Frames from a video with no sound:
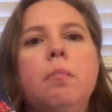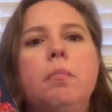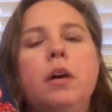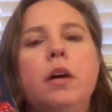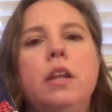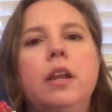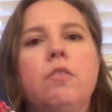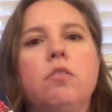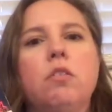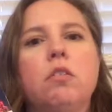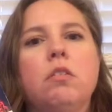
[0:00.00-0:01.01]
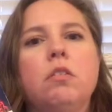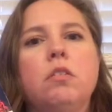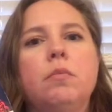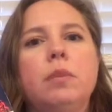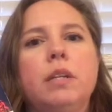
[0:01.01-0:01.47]
but never
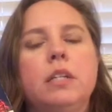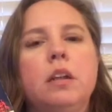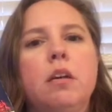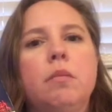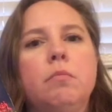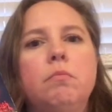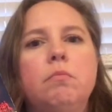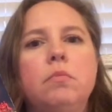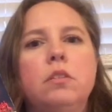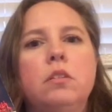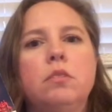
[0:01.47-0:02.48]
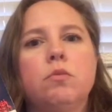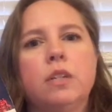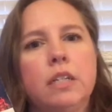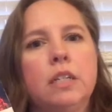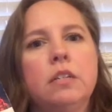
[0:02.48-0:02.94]
picked it up to
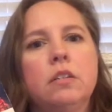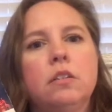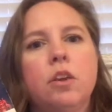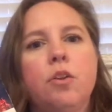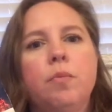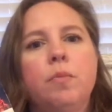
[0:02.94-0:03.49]
read it, so